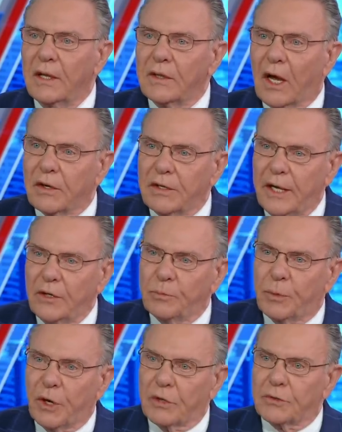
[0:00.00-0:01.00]
Our NATO
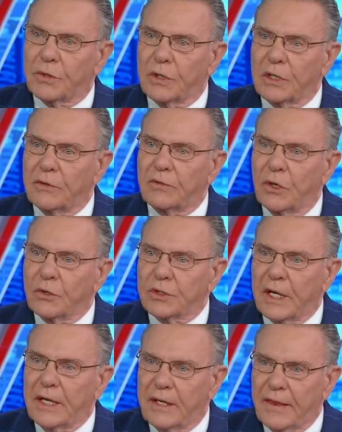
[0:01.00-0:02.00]
partners are going to leave close
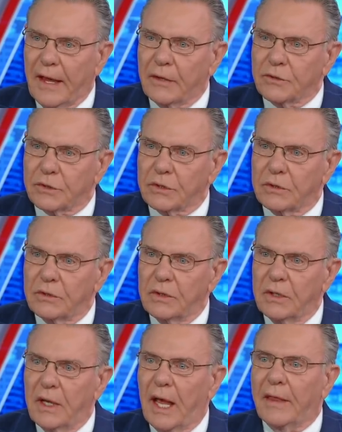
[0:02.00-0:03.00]
to eight thousand.
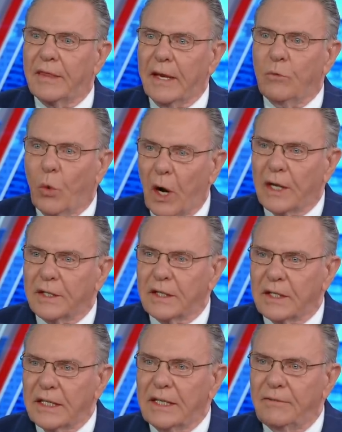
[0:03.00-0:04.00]
And they wanted to
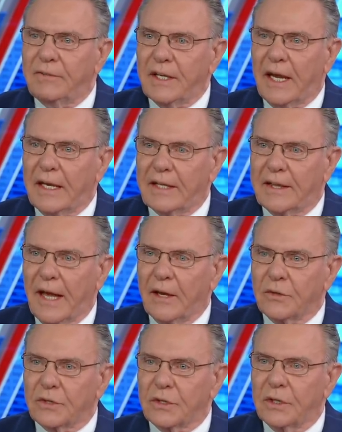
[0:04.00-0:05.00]
leave the eight
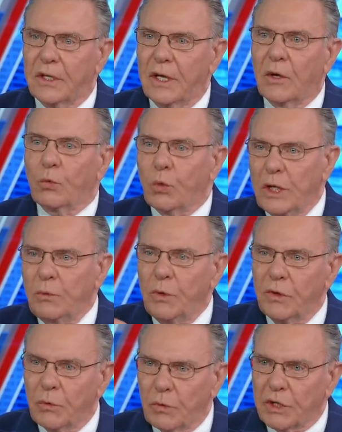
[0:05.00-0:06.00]
thousand. We
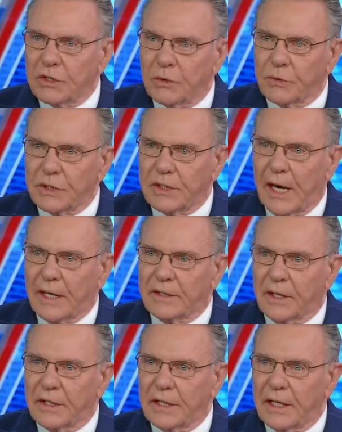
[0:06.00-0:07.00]
were the ones that were attacked
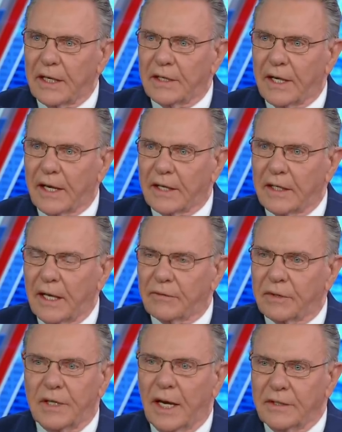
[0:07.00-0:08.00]
on nine
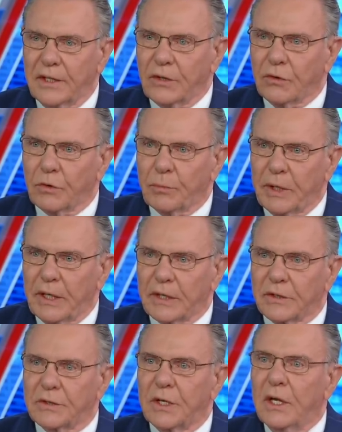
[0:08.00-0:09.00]
eleven, not the
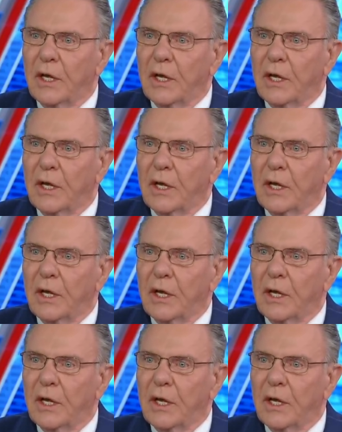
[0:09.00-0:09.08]
Europeans.